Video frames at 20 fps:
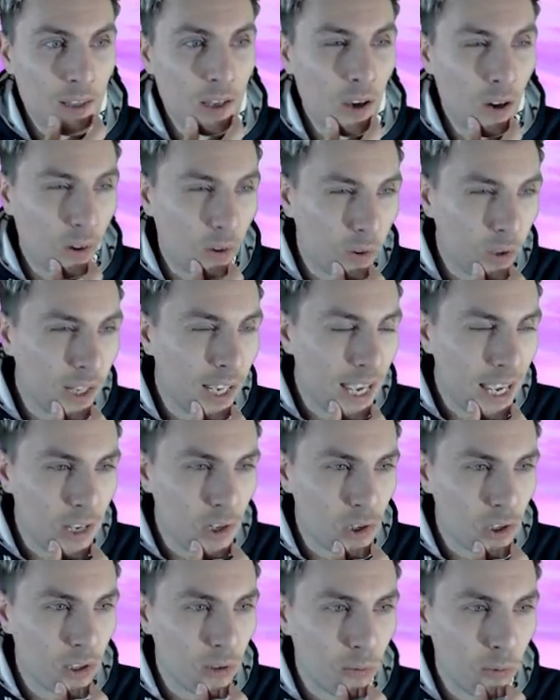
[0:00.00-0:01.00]
The only
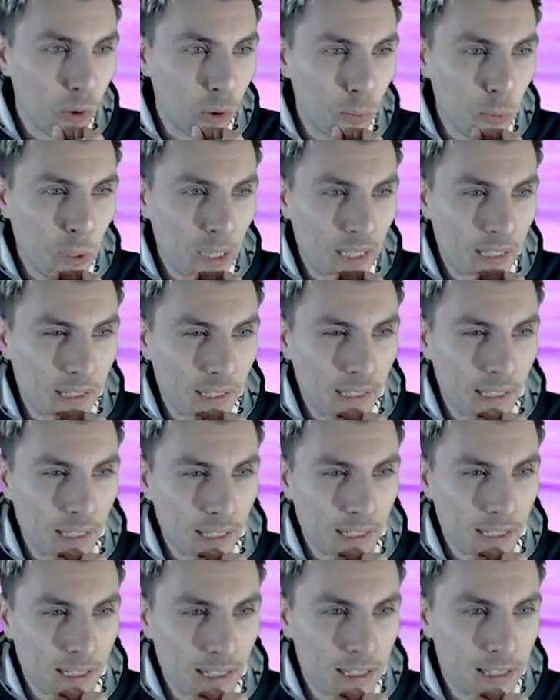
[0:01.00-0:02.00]
issue would be
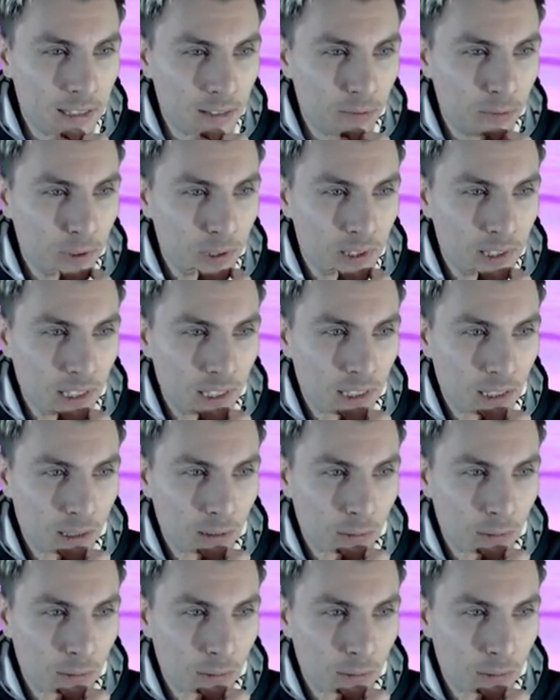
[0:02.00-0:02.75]
here is if we see a